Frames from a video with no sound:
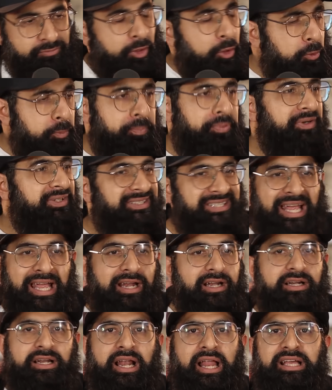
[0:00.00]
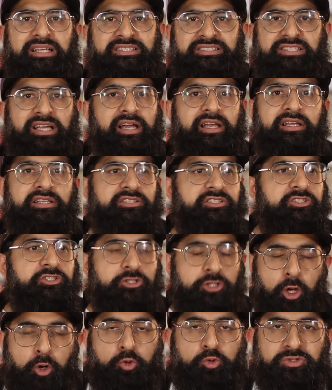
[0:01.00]
Don't pretend like science
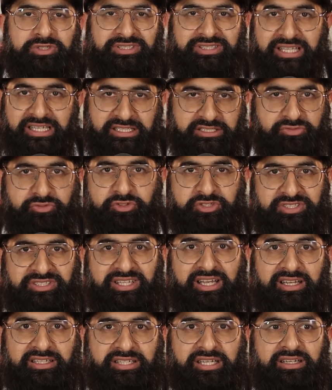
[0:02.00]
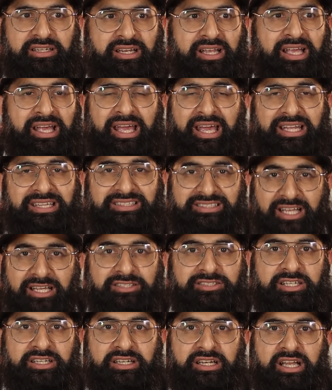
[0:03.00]
knows things for certain. It
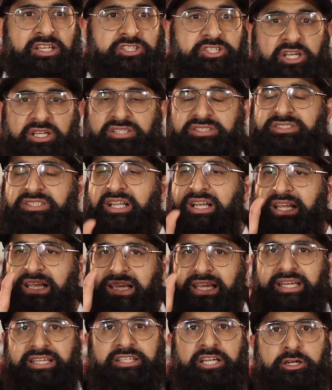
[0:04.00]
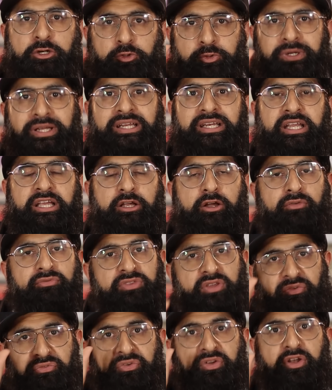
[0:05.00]
doesn't. Just a little reading of
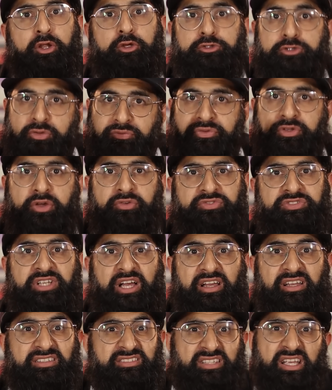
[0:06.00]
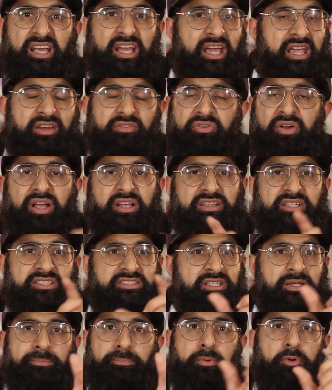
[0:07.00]
the philosophy of science. In fact, there's
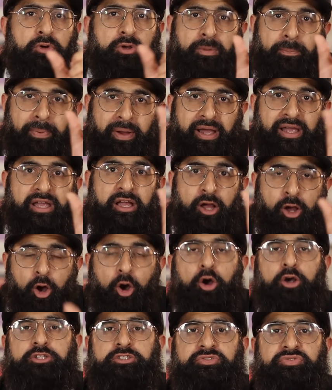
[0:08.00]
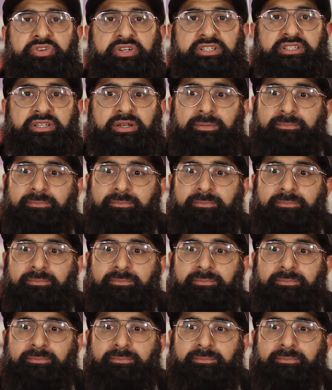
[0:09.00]
a book by Oxford.